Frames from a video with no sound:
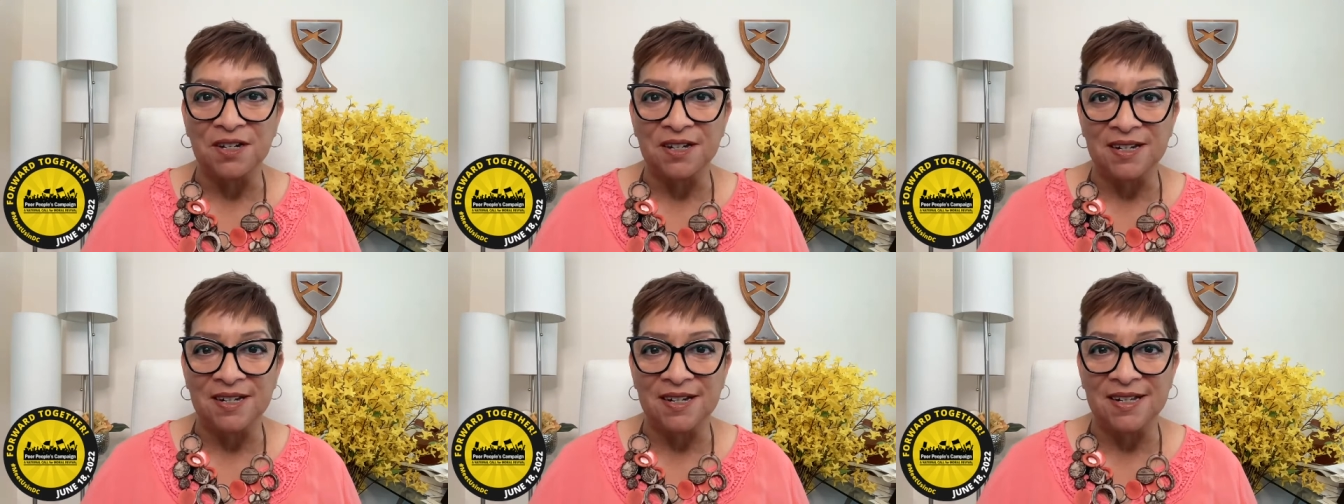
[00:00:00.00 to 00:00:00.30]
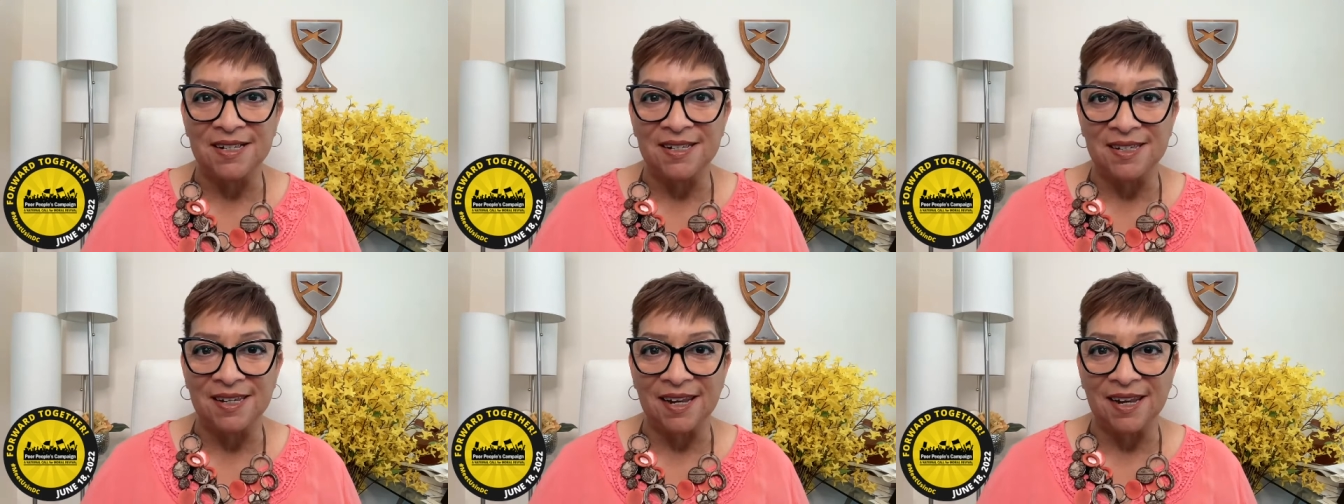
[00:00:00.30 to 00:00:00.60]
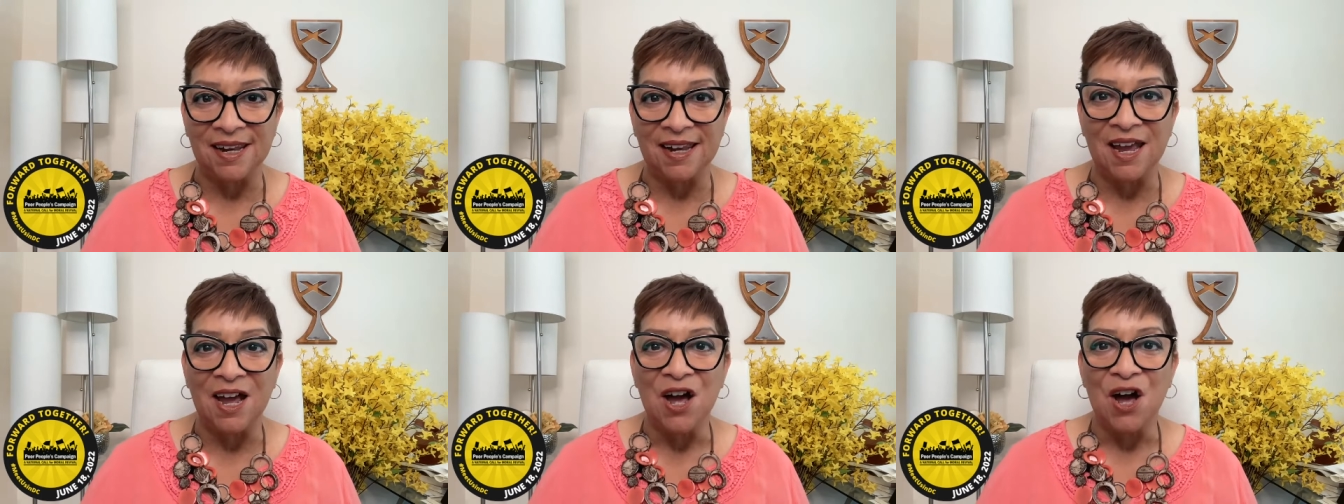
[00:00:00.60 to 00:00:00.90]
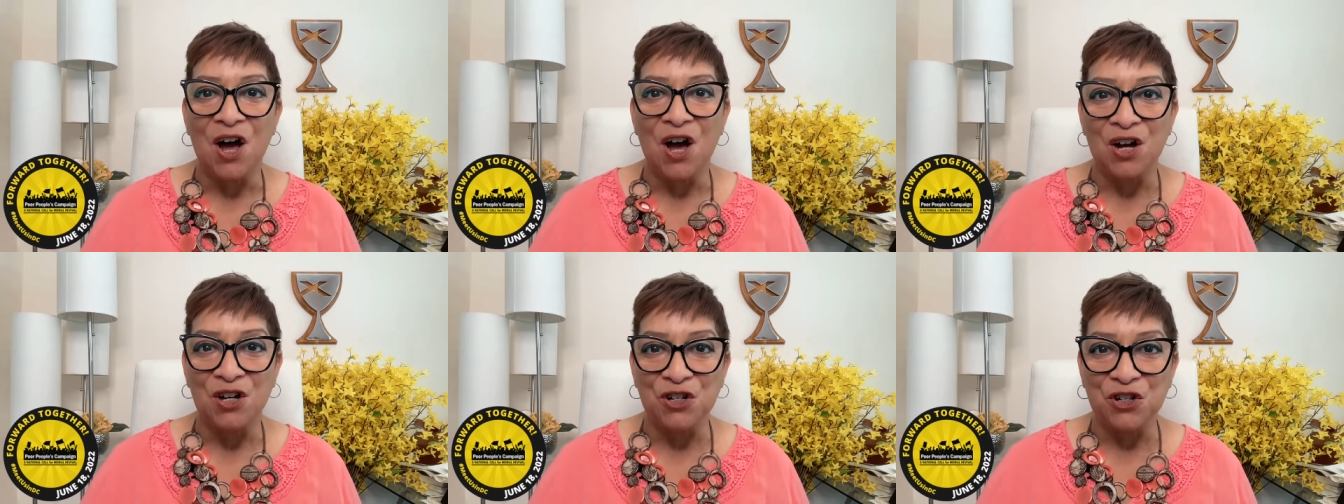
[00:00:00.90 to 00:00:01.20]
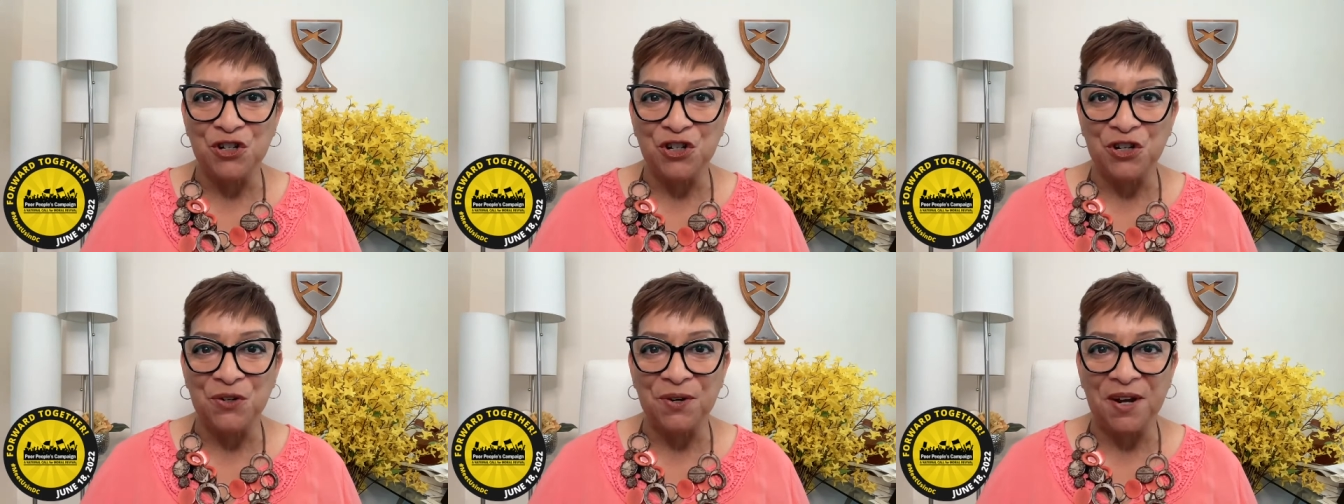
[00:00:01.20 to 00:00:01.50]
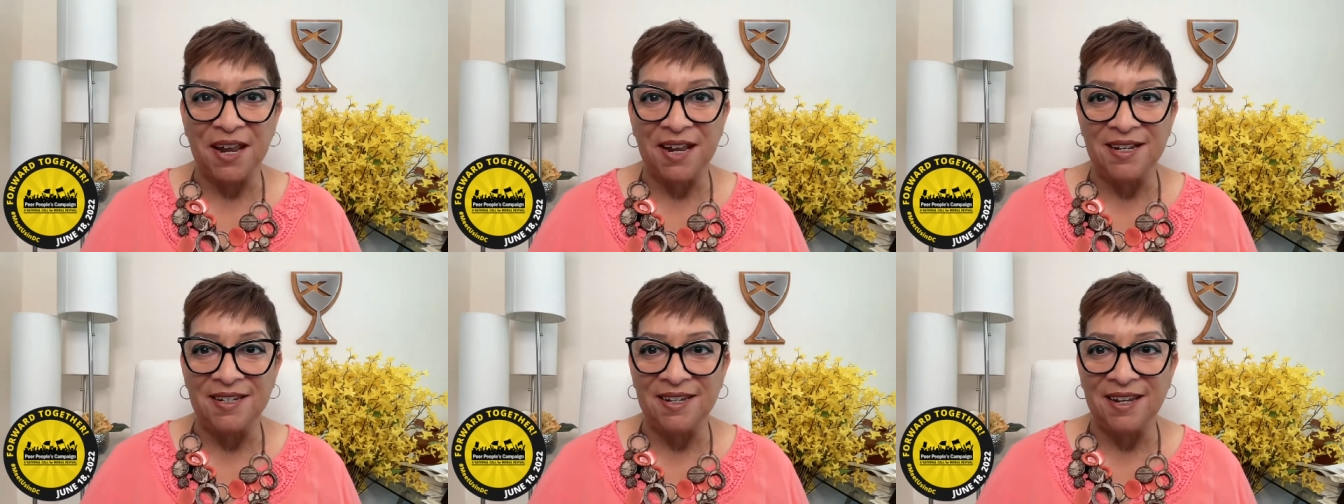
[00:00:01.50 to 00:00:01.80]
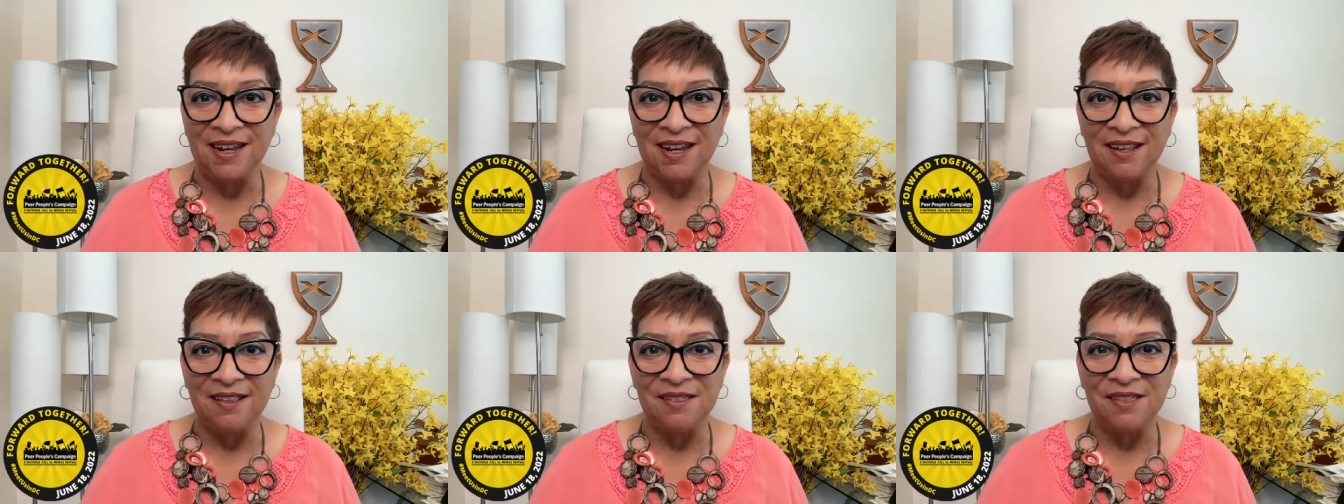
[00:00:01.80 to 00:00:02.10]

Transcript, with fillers: D.C. on June 18th.